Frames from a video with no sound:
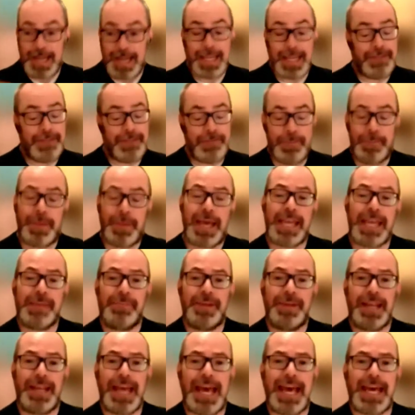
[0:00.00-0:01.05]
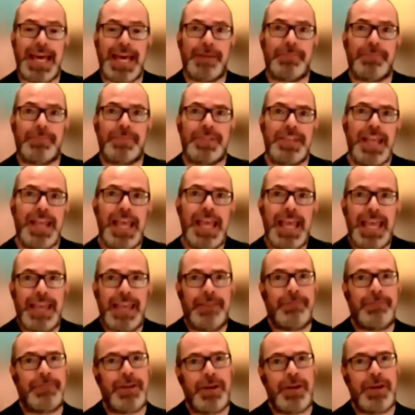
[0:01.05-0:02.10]
even payment apps,
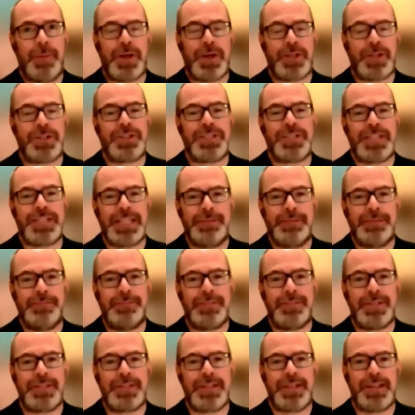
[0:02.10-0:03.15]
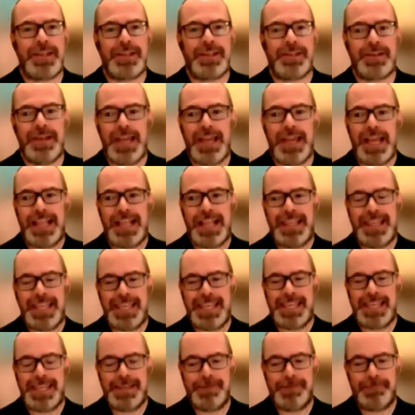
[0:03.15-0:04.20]
it very much seems that
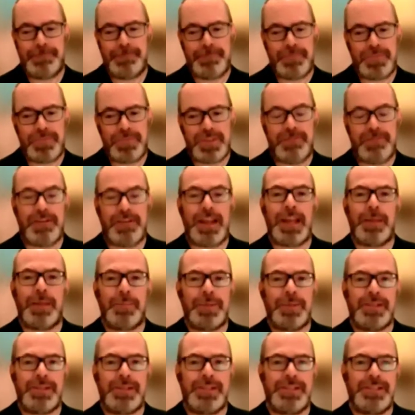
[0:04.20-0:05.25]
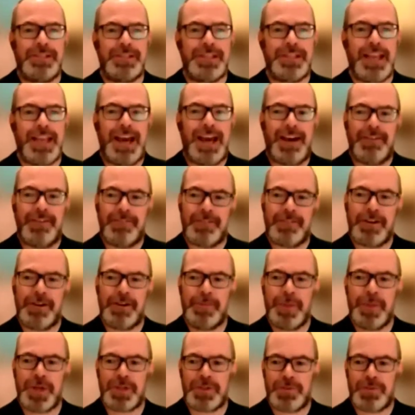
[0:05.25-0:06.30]
the developers are very
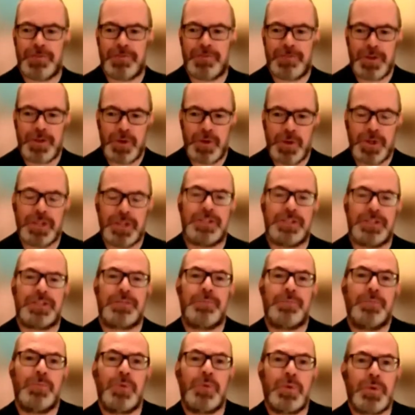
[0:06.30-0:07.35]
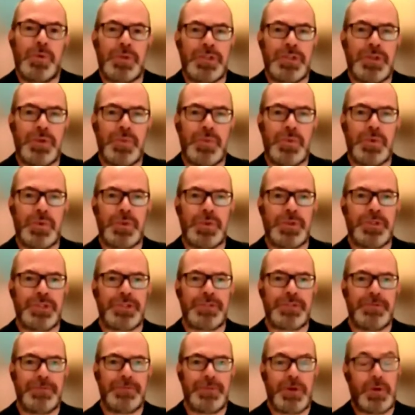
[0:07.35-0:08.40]
much focused more towards,
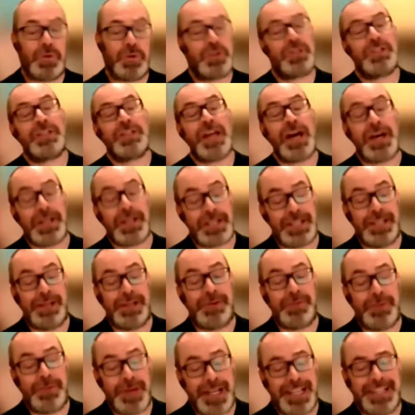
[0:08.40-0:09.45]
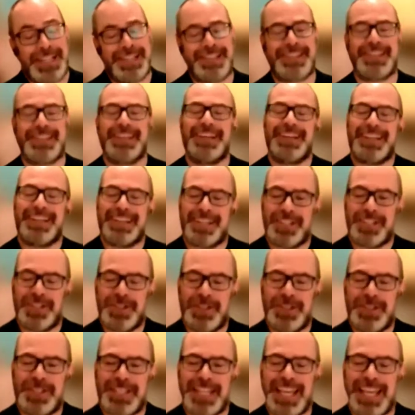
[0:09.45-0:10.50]
or starting with, I should
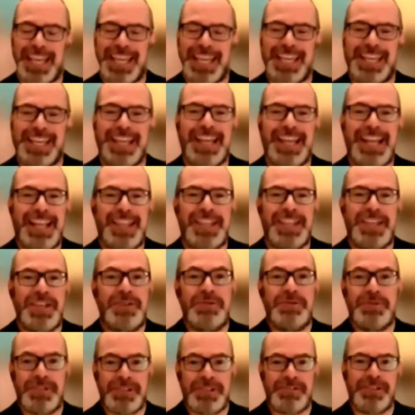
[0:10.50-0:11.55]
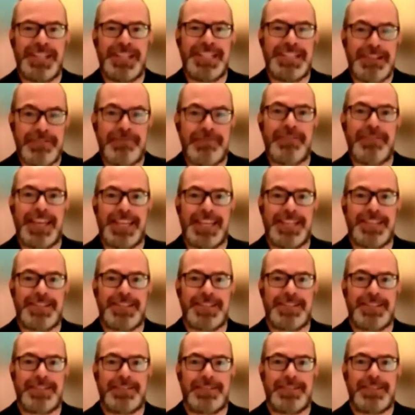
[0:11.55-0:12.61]
say, the user interface
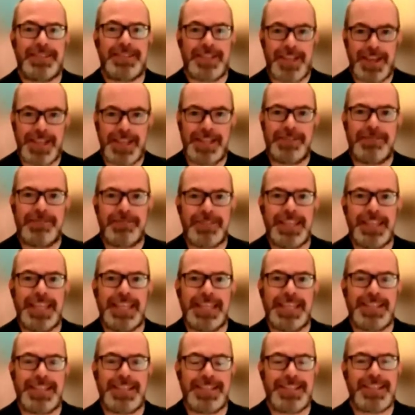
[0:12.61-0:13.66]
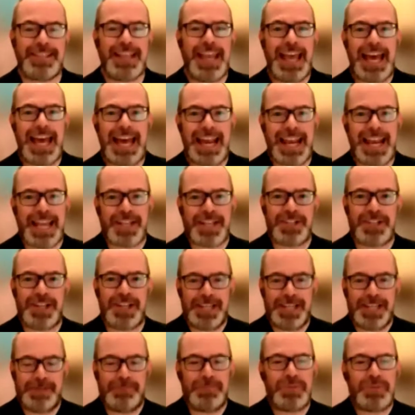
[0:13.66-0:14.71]
side of things, and
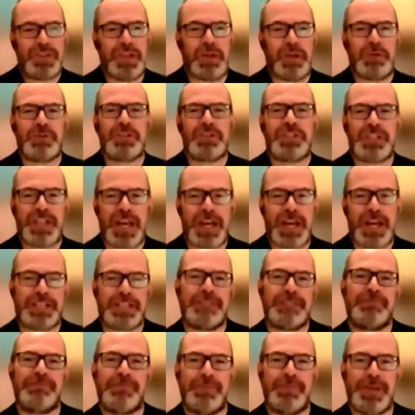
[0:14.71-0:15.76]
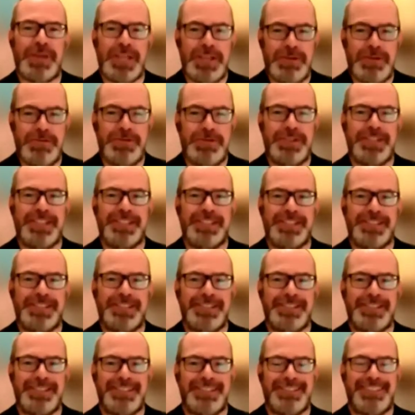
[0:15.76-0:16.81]
actually, you know, starting from a
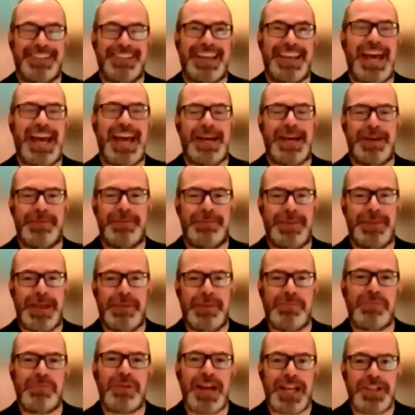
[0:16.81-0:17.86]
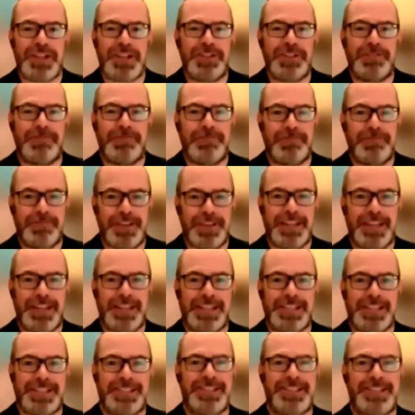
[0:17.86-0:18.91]
user's impression
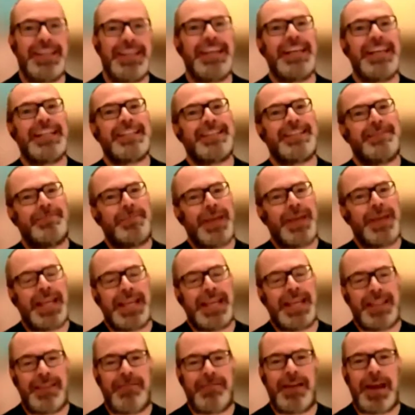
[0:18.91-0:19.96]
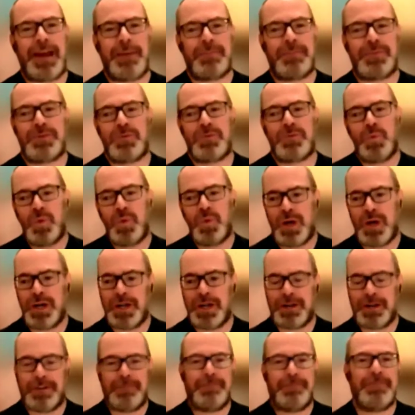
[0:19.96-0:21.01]
first to make their apps
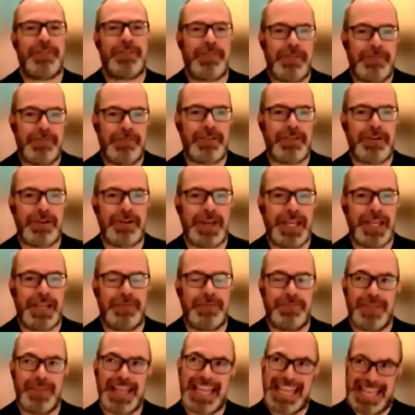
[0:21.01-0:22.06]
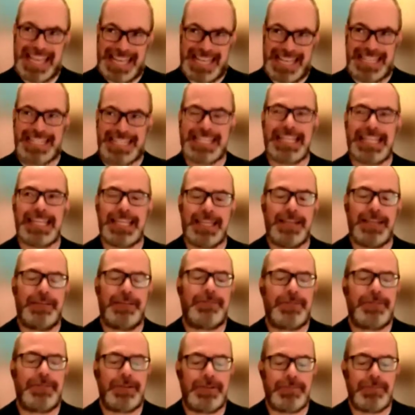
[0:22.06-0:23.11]
work very, very easily
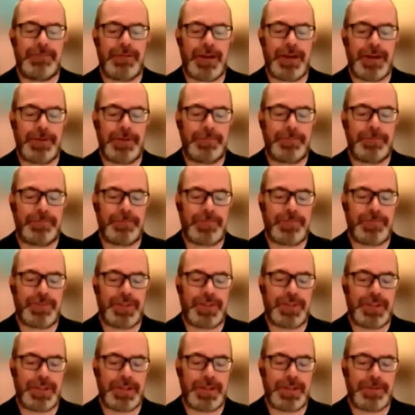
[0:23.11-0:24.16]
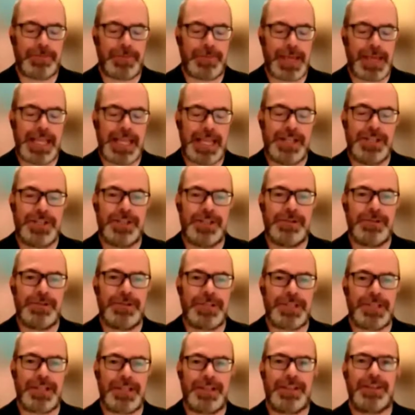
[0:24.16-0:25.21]
for the end
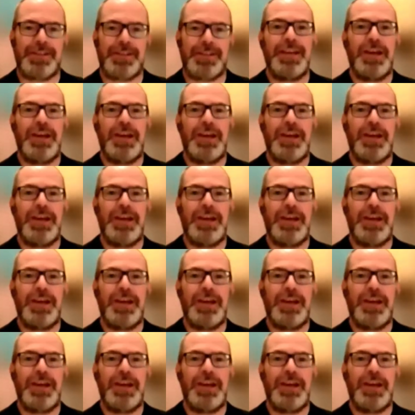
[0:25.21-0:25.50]
user,